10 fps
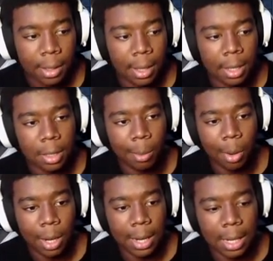
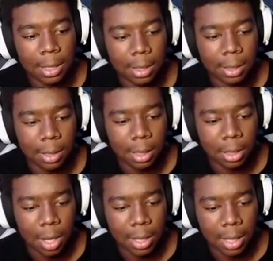Insubordination. It's
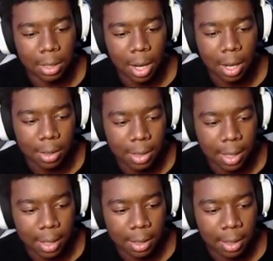starting to get dark
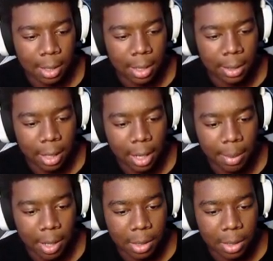outside. The handy
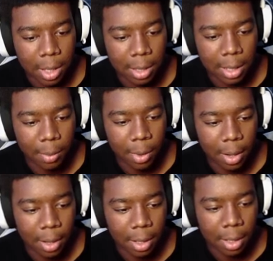pals are starting to get
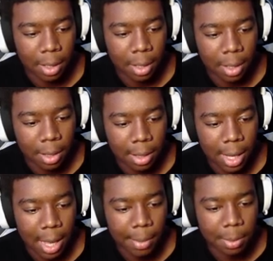worried. The
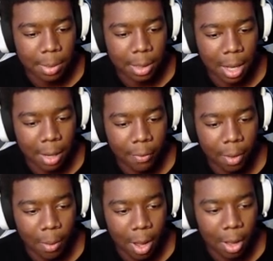cabin's been locked for
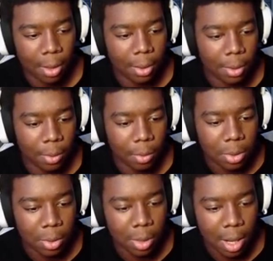a while.
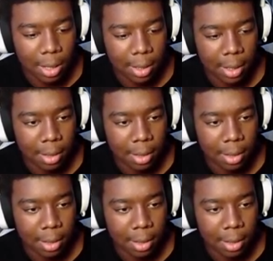What's going on in there?